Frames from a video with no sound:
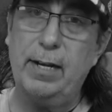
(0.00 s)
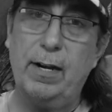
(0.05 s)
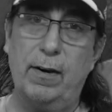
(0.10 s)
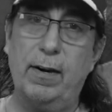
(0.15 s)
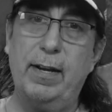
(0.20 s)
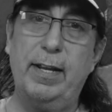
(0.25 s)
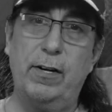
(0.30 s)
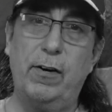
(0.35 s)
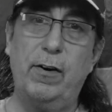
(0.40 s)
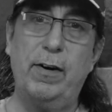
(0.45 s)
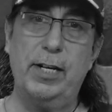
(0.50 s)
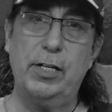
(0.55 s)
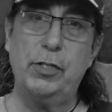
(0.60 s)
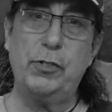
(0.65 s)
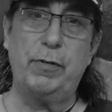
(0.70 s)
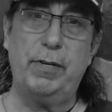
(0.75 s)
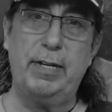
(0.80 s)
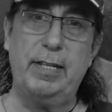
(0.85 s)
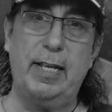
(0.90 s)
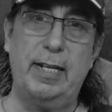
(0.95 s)
our
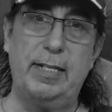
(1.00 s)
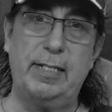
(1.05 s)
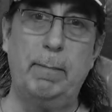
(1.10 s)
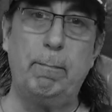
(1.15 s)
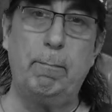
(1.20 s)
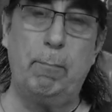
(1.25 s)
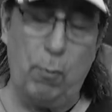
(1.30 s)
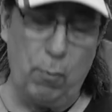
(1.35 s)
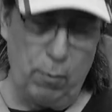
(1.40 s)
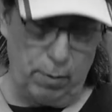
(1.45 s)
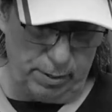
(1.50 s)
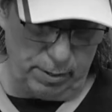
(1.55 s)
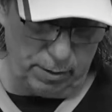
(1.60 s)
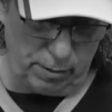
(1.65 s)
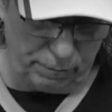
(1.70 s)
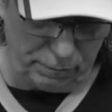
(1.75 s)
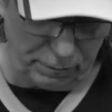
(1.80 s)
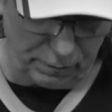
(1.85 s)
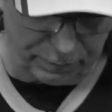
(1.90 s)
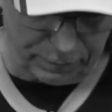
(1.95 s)
history that's important
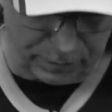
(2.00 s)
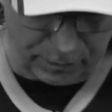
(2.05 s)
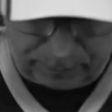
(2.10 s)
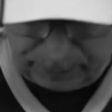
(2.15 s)
are for a few